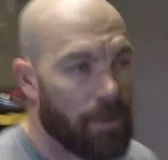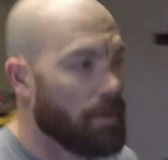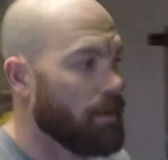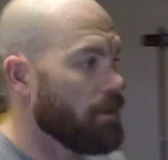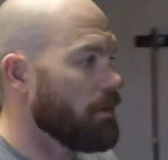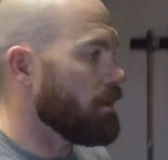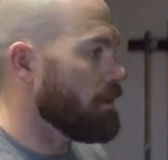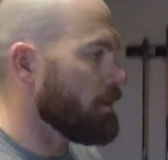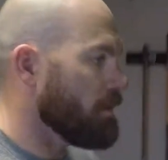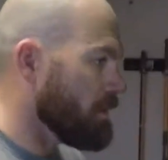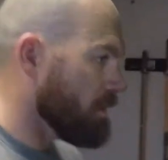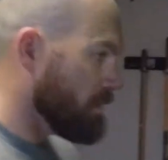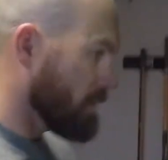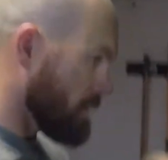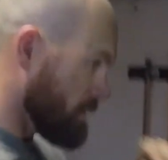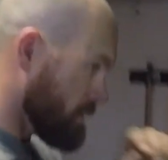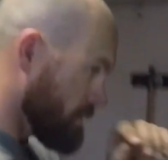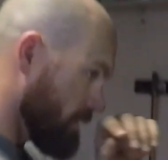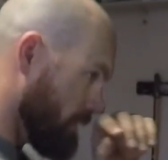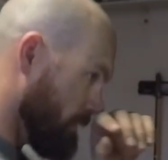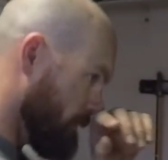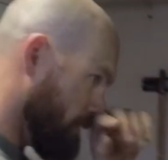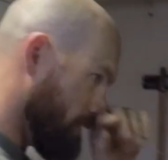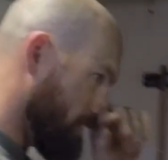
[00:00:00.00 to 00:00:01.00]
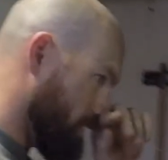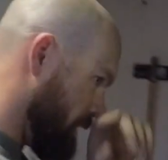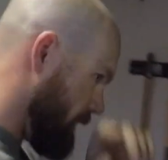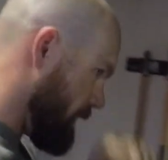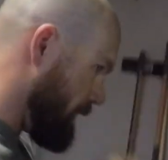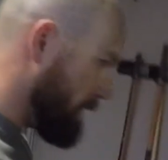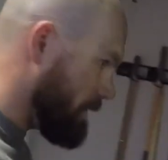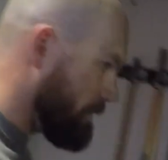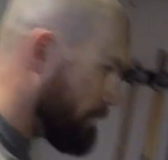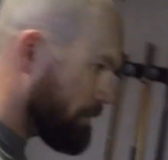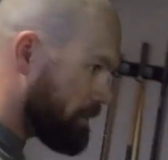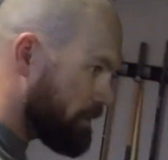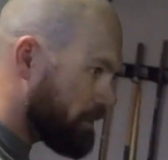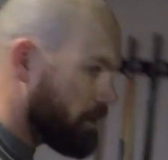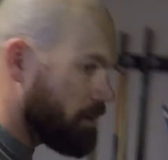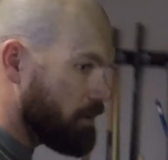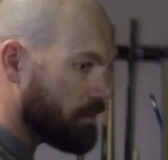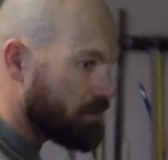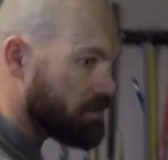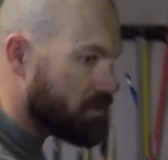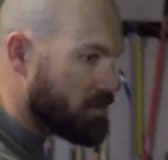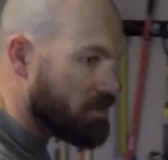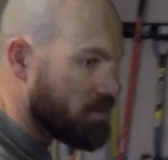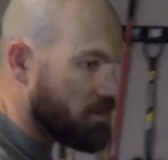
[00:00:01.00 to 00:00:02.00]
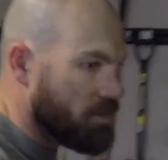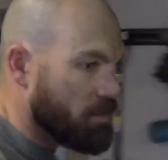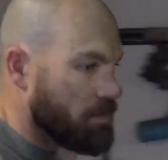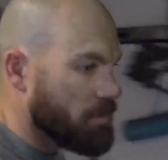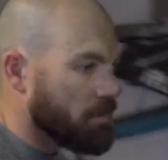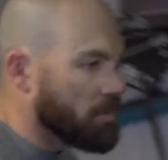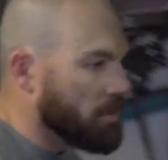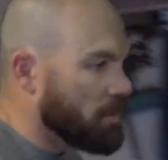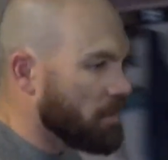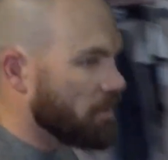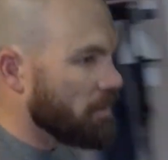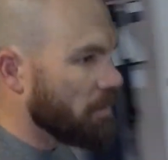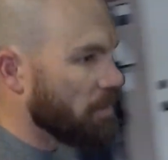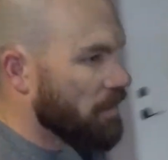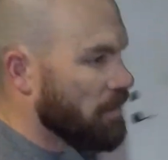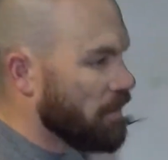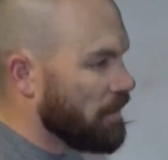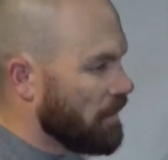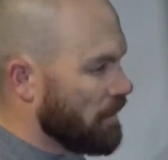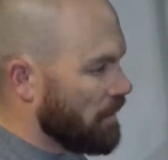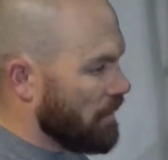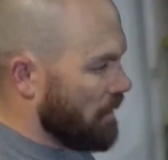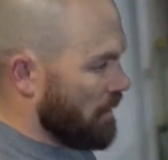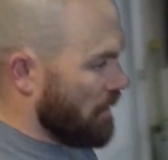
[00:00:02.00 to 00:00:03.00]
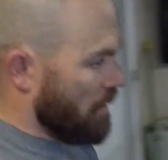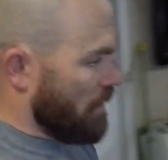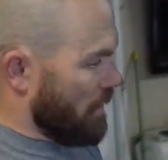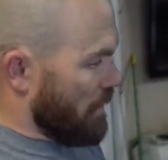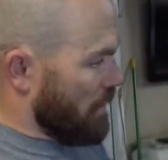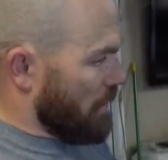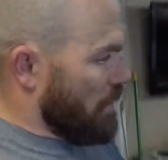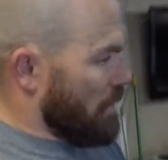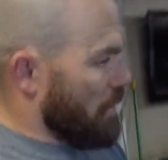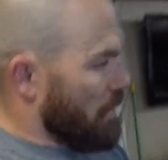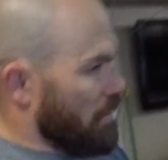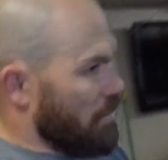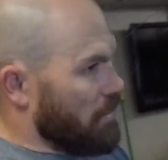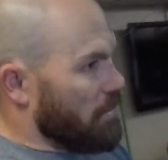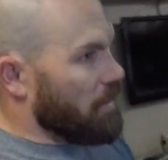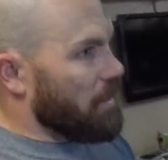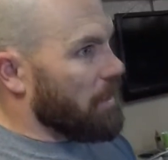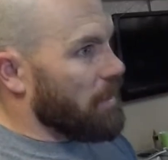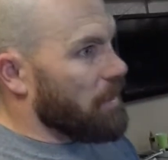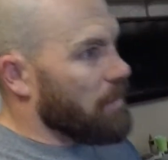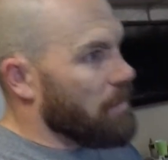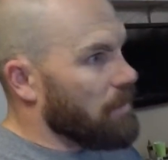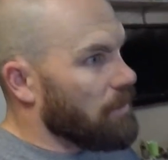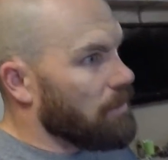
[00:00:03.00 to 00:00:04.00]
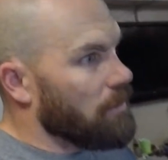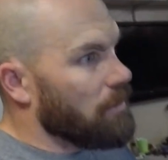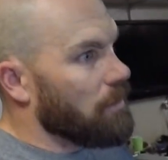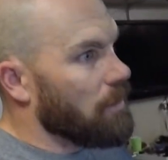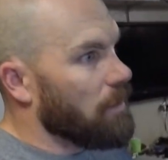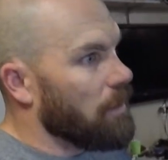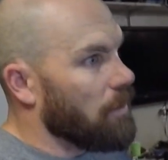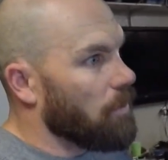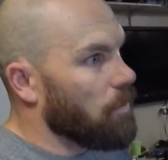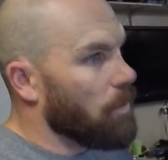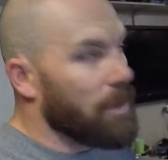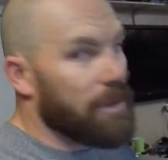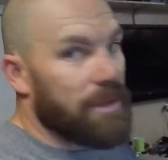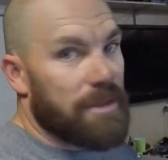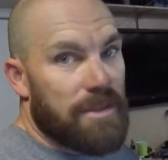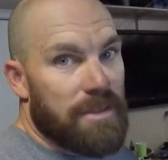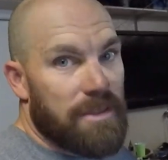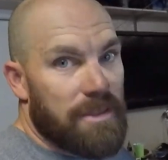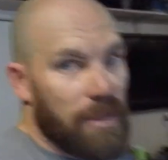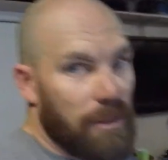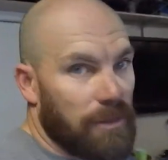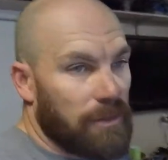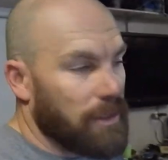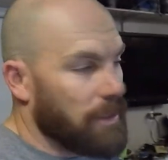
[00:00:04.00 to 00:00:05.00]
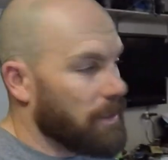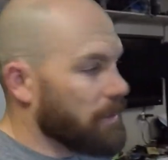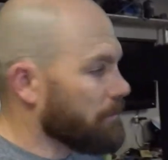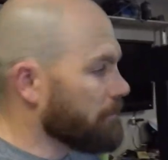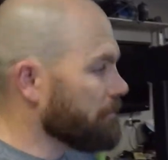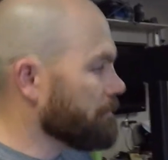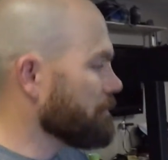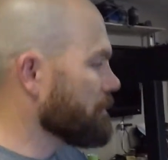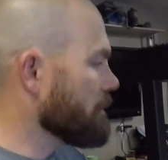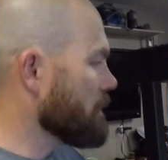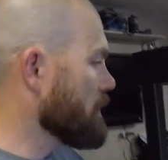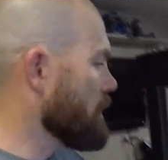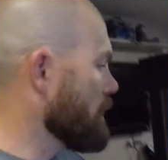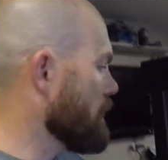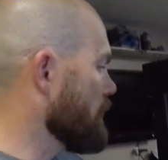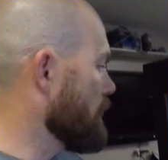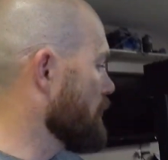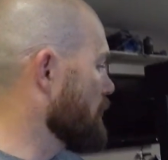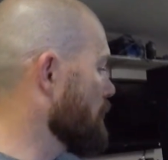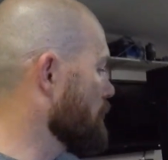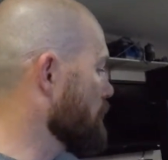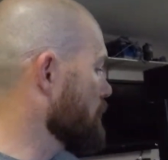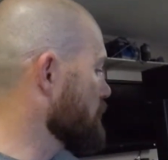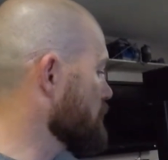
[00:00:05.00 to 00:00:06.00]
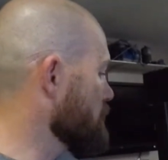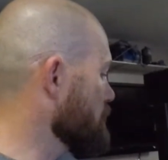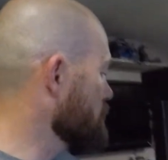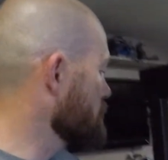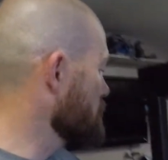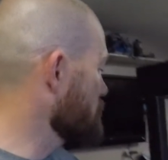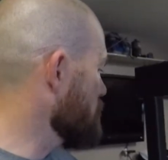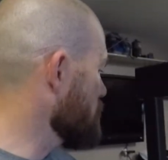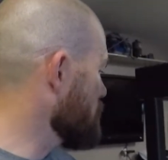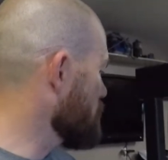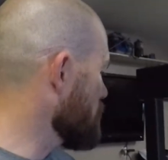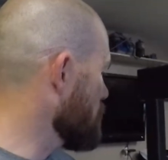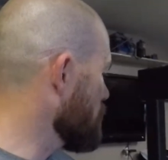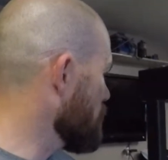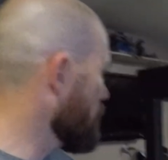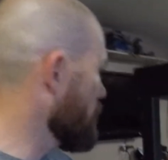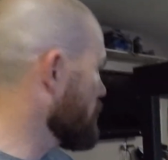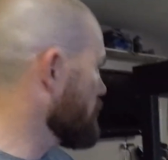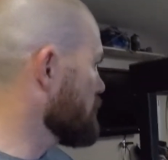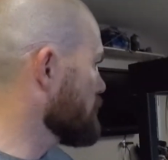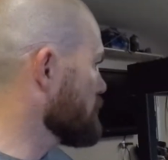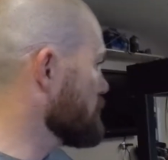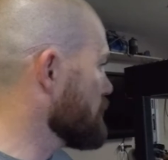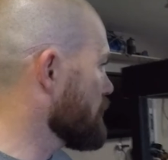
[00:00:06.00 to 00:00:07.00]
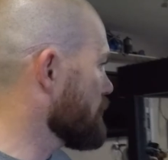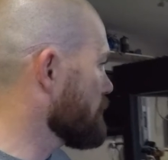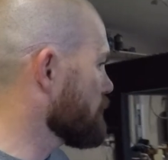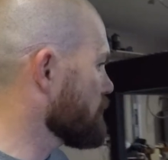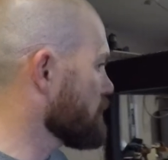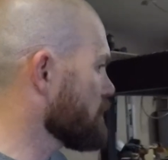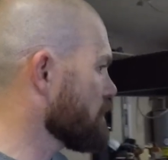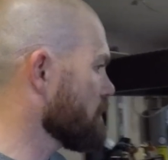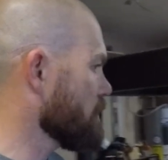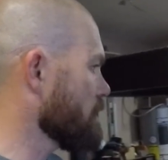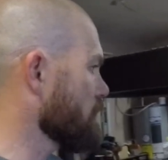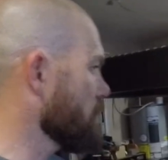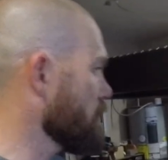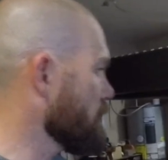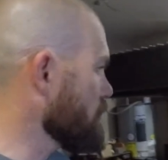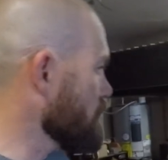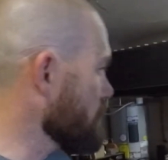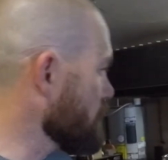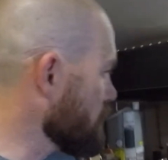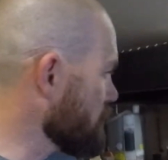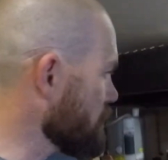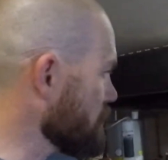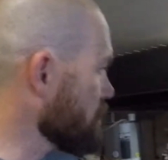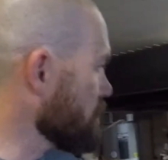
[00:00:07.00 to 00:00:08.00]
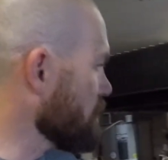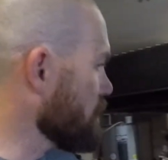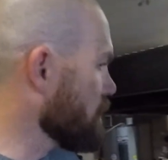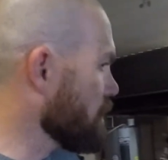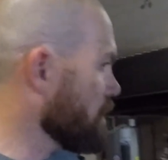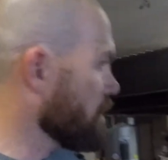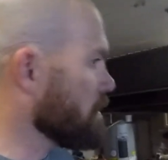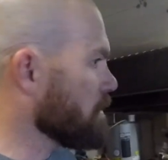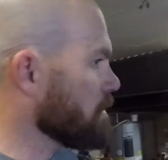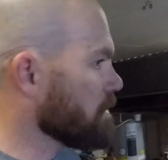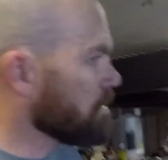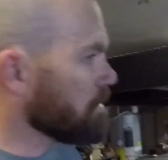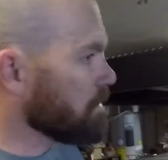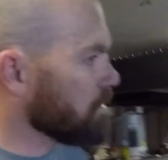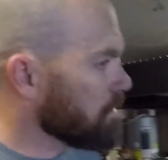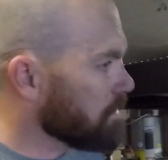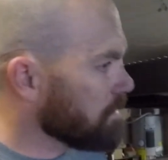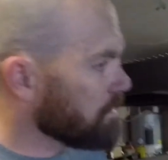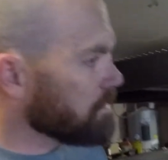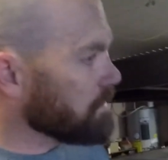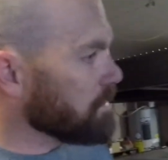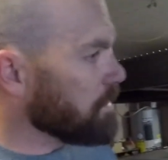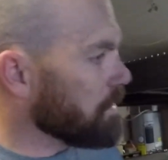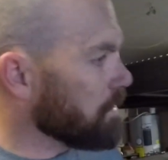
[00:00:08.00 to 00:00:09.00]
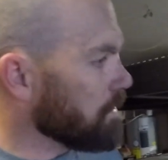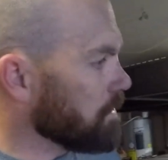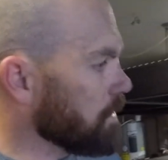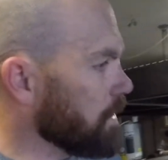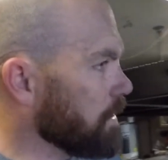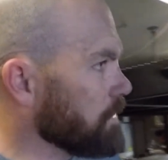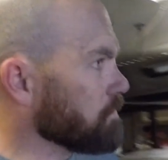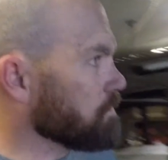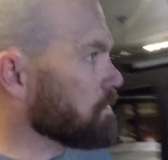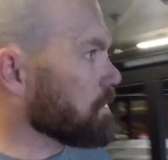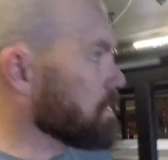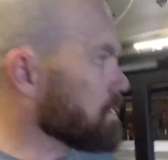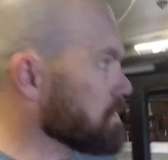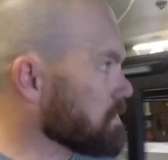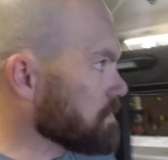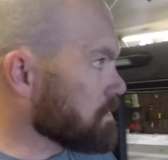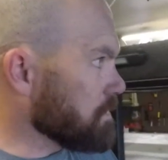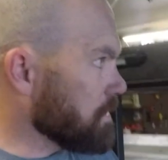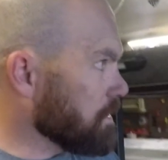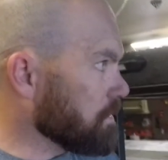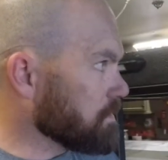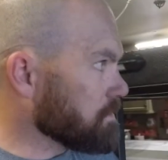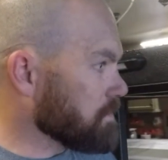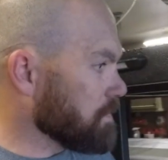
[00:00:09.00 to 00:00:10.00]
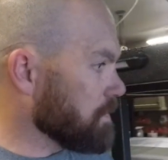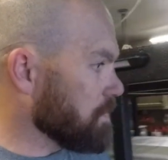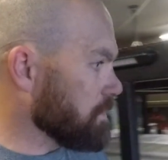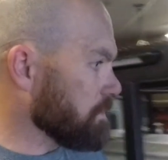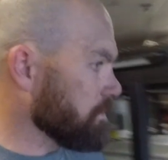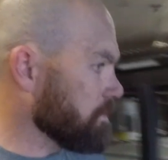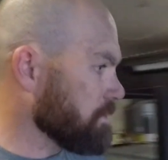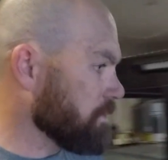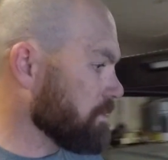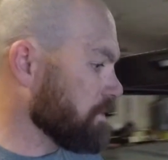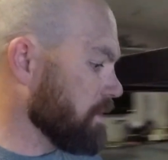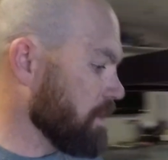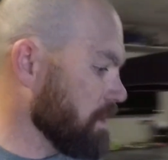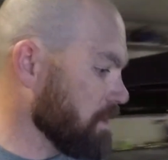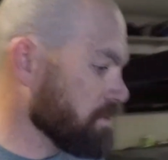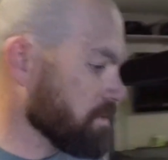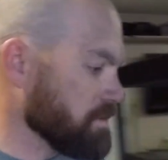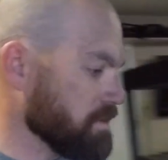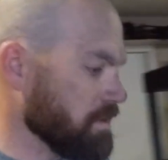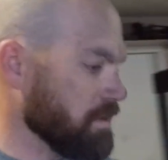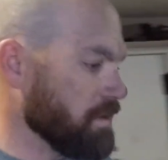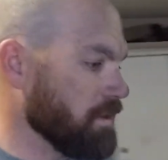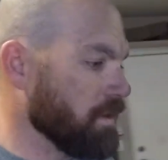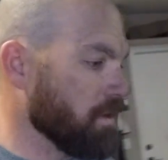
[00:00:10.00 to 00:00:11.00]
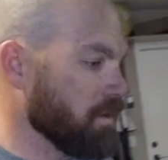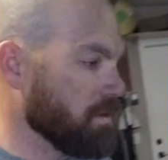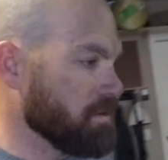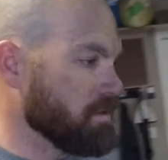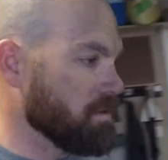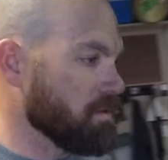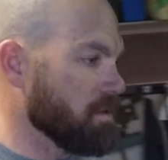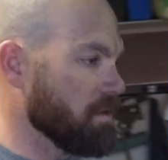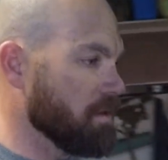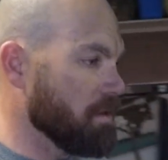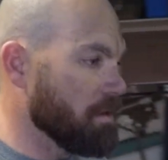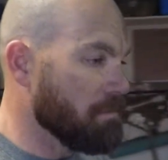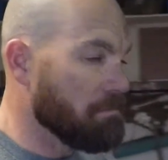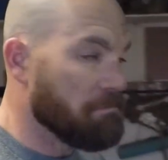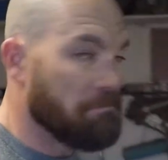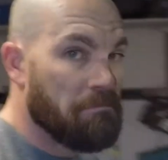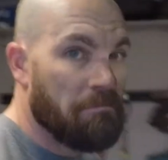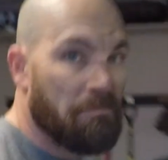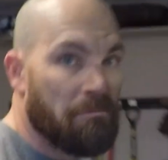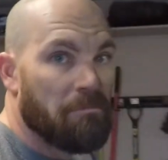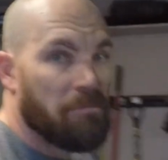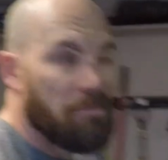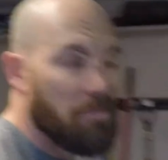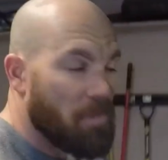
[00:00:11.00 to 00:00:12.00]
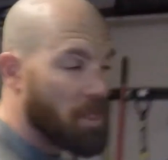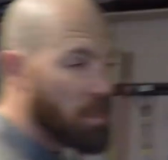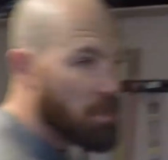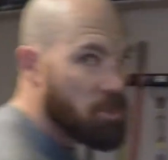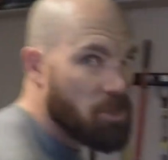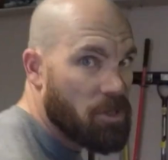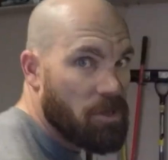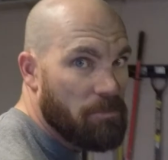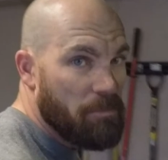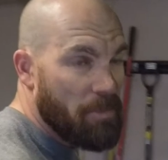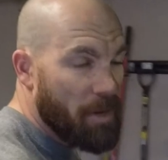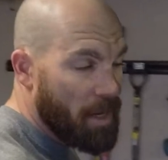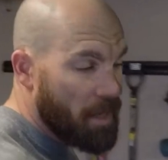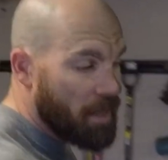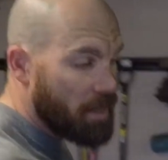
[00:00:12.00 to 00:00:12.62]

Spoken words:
I think that's good for today. We're going to got it all weather sealed in. Went and took the grinder to everything and got all that rust knocked off. It actually looks not too bad.